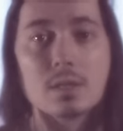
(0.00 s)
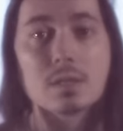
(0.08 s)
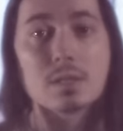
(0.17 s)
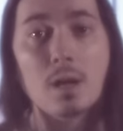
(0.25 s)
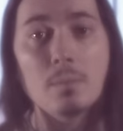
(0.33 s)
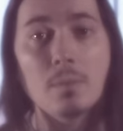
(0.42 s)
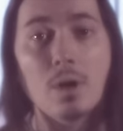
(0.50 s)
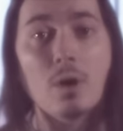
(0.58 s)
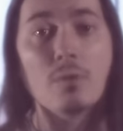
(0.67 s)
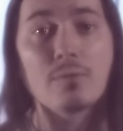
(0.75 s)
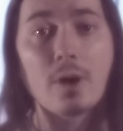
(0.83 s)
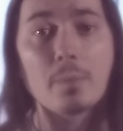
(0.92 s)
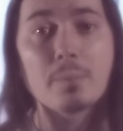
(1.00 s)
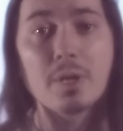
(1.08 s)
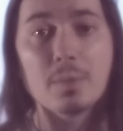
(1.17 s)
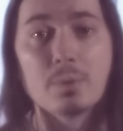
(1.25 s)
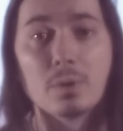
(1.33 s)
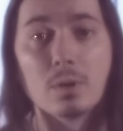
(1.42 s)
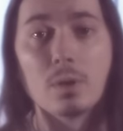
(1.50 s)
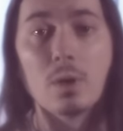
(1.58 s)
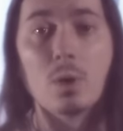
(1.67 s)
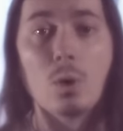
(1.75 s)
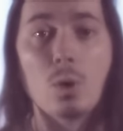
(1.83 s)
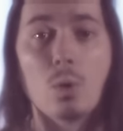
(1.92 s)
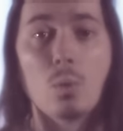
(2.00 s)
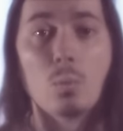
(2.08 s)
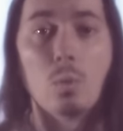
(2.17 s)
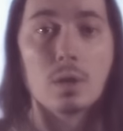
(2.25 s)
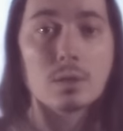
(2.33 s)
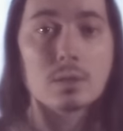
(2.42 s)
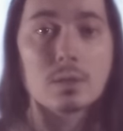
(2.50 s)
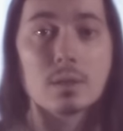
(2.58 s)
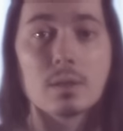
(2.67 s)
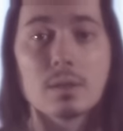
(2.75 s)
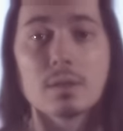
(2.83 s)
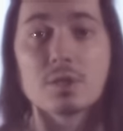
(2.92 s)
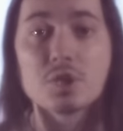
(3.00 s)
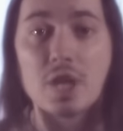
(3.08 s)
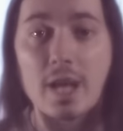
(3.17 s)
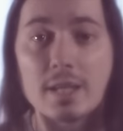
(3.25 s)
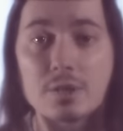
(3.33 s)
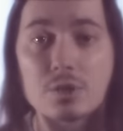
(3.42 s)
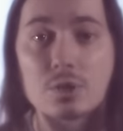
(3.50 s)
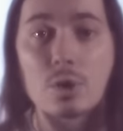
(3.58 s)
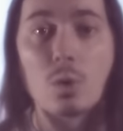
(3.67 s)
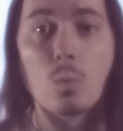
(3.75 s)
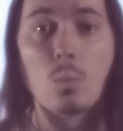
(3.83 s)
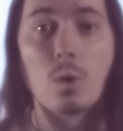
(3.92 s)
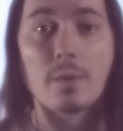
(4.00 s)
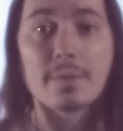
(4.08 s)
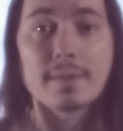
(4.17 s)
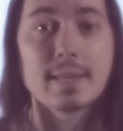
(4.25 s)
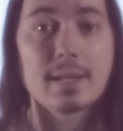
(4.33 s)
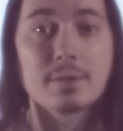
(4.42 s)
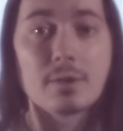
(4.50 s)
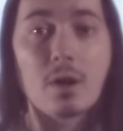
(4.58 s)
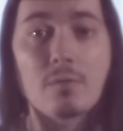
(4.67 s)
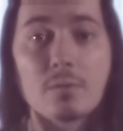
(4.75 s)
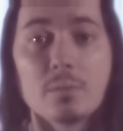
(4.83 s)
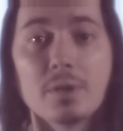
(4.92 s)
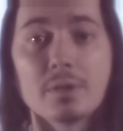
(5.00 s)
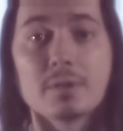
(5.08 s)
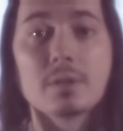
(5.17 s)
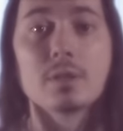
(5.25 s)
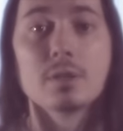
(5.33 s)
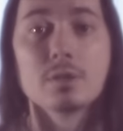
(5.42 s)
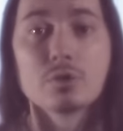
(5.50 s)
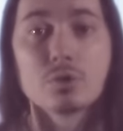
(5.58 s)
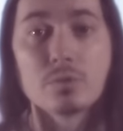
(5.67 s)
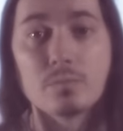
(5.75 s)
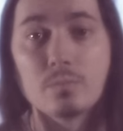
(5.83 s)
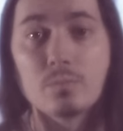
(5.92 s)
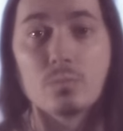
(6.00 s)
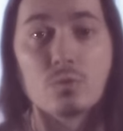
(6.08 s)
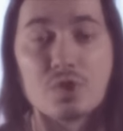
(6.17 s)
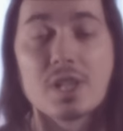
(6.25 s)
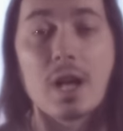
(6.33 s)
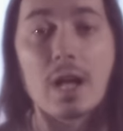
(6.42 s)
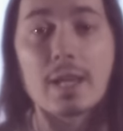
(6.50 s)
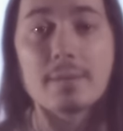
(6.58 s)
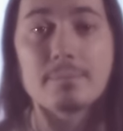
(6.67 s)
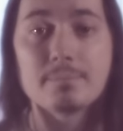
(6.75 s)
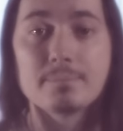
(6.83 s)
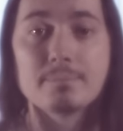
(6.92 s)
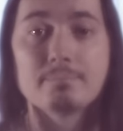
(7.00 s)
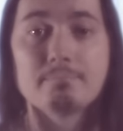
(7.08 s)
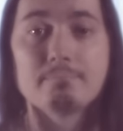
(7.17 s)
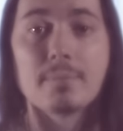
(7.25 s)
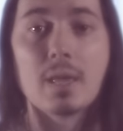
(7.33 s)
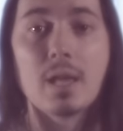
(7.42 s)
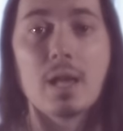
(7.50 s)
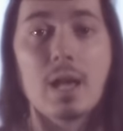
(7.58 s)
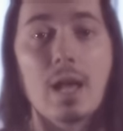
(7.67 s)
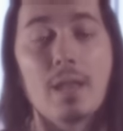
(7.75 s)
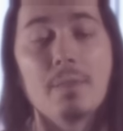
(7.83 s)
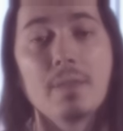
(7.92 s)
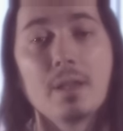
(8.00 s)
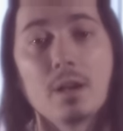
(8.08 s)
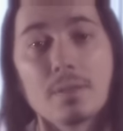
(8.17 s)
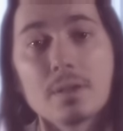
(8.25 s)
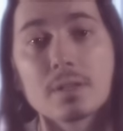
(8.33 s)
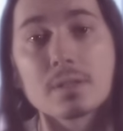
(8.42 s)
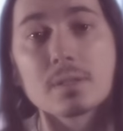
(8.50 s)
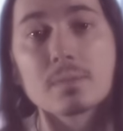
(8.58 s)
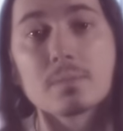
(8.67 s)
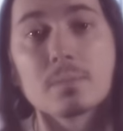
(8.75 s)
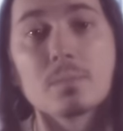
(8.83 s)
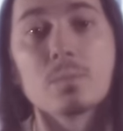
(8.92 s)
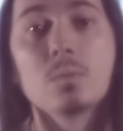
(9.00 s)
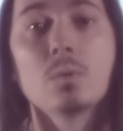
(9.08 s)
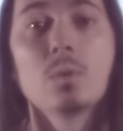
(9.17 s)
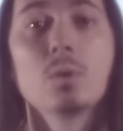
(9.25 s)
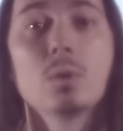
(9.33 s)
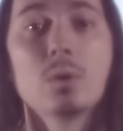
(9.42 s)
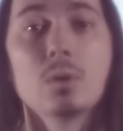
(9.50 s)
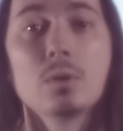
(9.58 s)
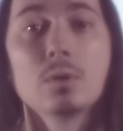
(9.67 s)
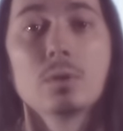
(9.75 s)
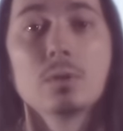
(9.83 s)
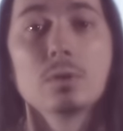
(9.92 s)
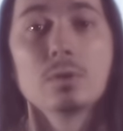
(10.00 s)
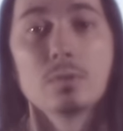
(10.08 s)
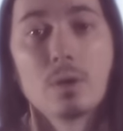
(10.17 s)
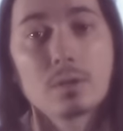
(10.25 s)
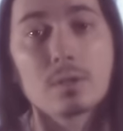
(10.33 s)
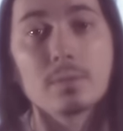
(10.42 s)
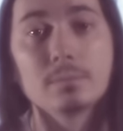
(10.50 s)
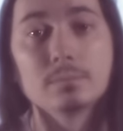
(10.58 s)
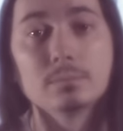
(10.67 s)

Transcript: Some of our people want the change, want that the government should resign, and the others do not.